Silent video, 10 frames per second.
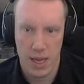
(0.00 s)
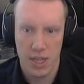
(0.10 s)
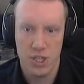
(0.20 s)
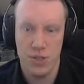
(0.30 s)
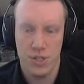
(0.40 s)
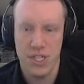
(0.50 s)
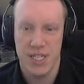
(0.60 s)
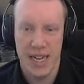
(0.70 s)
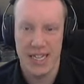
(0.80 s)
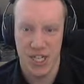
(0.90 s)
It uses
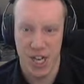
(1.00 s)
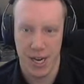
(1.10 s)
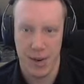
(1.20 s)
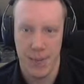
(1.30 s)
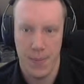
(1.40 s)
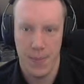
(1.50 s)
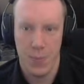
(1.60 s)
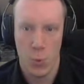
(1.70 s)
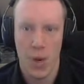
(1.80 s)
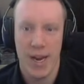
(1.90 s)
Nightshade
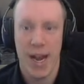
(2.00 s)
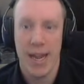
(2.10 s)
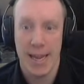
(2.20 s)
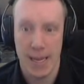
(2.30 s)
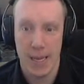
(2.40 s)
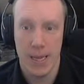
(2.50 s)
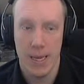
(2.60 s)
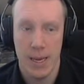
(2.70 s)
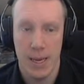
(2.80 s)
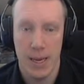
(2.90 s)
when I heal.
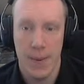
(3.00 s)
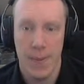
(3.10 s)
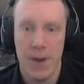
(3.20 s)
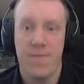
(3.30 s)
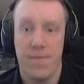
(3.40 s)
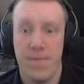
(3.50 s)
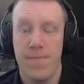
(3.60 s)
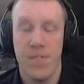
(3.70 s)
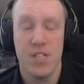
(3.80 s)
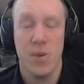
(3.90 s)
But
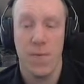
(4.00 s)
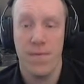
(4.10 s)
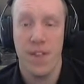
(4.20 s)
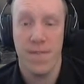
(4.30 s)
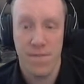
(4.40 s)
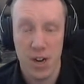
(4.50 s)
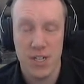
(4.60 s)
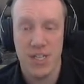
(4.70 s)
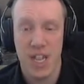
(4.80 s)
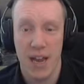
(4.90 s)
when the
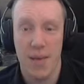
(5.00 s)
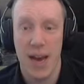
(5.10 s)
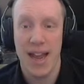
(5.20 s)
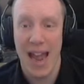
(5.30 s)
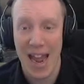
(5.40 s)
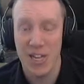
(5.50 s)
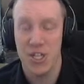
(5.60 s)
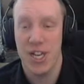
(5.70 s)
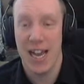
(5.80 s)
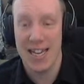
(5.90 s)
first time I
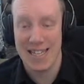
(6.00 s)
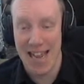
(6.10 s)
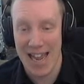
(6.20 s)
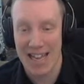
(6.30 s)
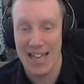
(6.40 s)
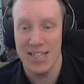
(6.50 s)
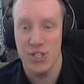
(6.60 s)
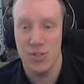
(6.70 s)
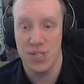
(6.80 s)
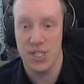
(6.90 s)
actually attack, it
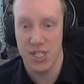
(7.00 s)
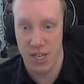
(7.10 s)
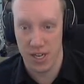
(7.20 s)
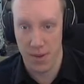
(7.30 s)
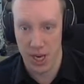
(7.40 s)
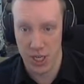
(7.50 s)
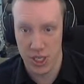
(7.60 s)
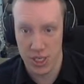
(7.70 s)
uses Sucker Punch.